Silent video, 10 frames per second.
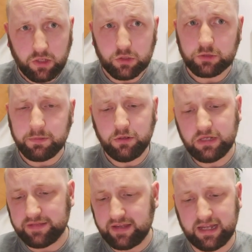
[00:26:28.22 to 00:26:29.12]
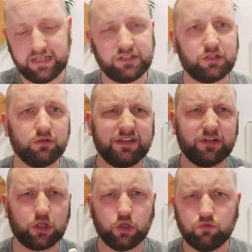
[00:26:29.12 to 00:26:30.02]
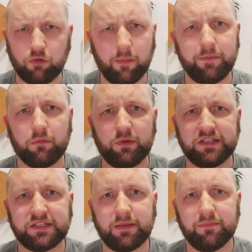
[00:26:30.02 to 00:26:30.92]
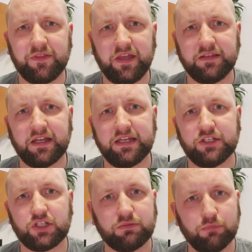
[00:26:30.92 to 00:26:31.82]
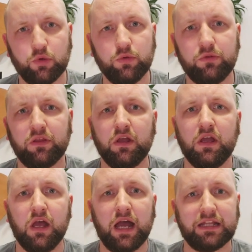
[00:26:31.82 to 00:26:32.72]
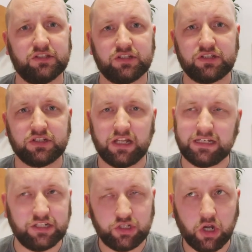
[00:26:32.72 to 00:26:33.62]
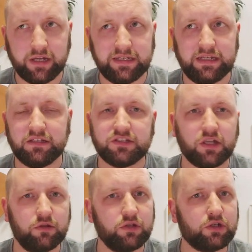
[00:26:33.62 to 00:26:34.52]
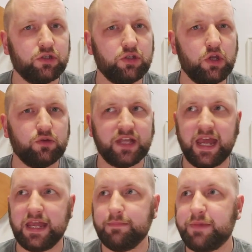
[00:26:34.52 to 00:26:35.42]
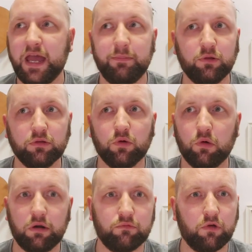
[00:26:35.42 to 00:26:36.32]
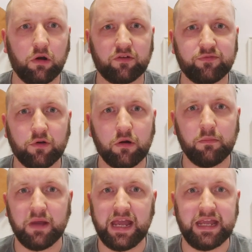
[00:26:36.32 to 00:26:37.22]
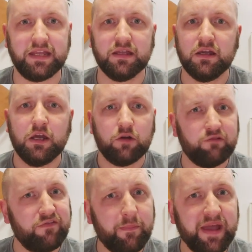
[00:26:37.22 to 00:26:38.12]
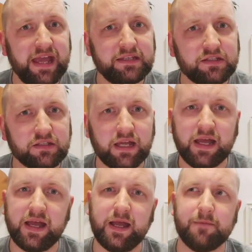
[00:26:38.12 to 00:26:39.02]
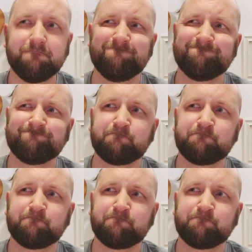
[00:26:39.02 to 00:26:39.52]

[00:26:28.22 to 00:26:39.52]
your spoon, and that is to give it a good rub with something that is smooth and slightly shiny. So you can use a pebble or a rock from a riverbed. Um,